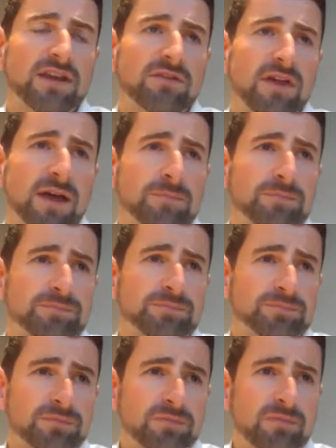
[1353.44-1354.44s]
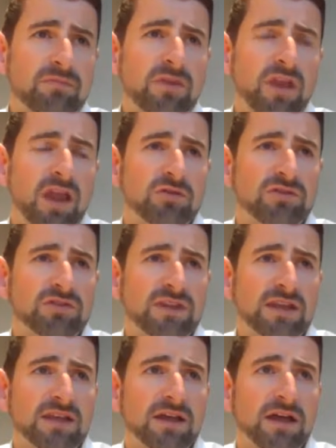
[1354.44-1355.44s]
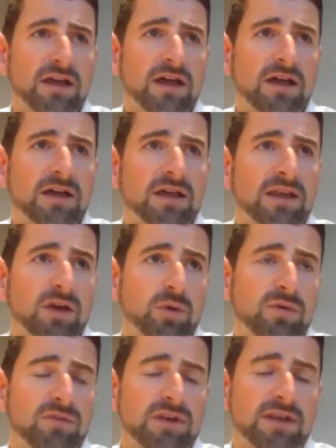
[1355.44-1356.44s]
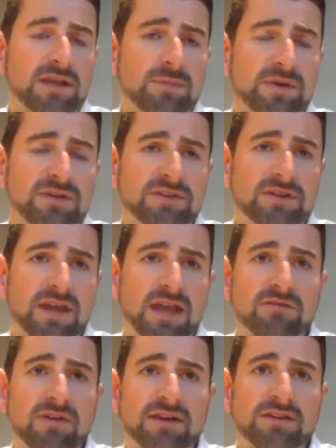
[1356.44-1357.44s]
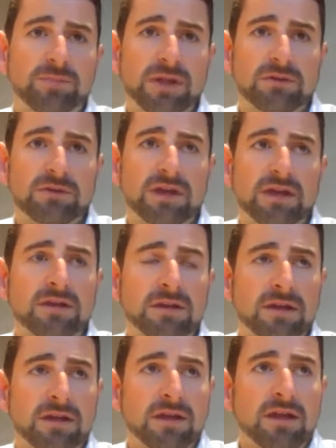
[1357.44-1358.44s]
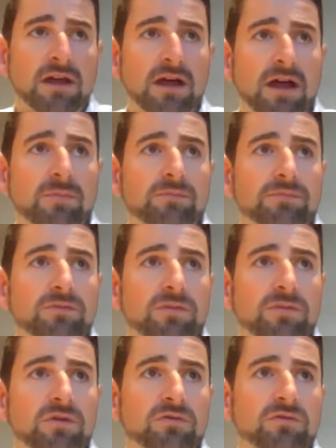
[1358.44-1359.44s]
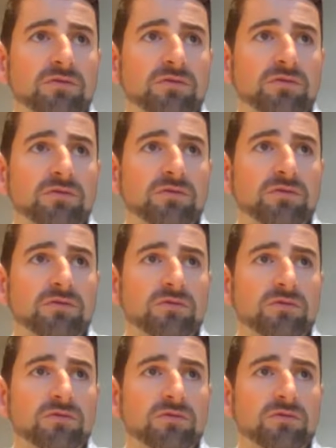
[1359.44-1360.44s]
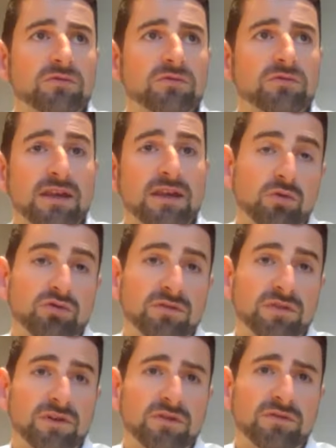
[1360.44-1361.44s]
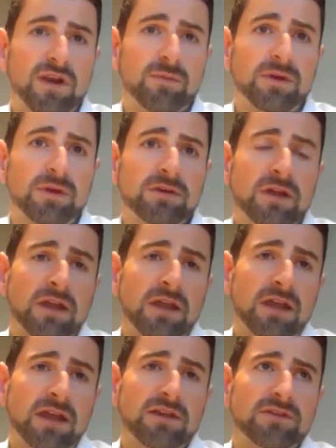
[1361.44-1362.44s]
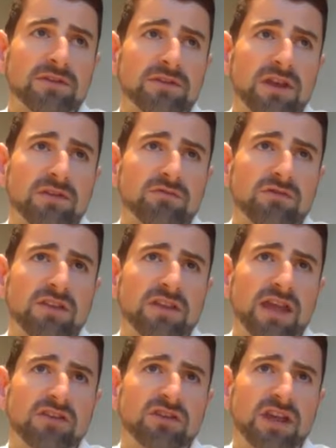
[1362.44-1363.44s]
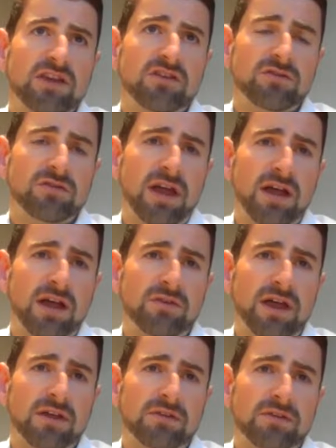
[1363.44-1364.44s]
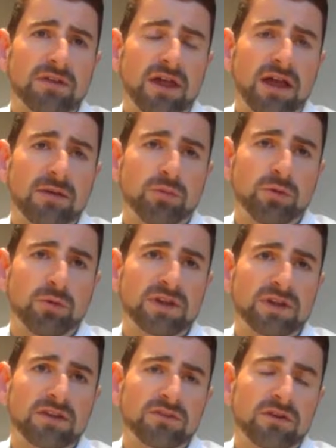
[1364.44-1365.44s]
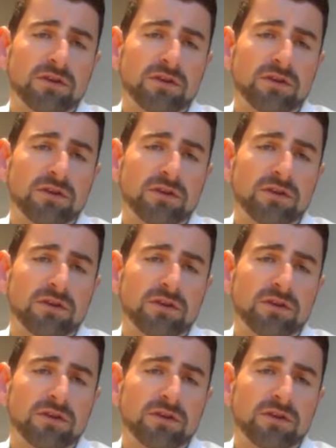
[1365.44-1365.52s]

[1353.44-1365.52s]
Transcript: And when you get under the skin of that, and you see an equivalent EPC A-rated building that sort of in line with our Orchard Field development, it's really the education on how